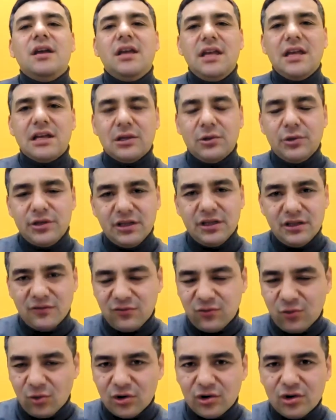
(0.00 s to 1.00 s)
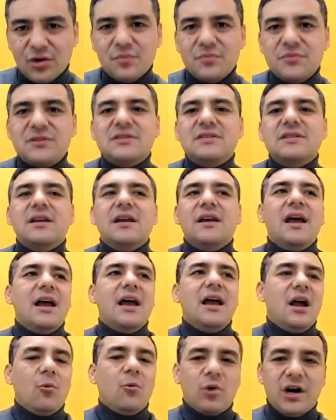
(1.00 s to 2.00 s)
including the forums,
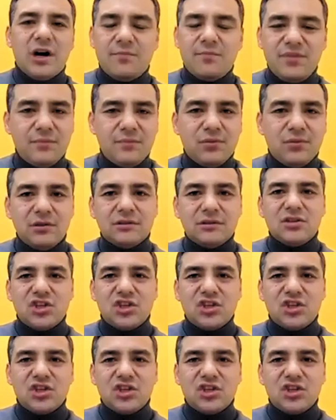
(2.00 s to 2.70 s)
where people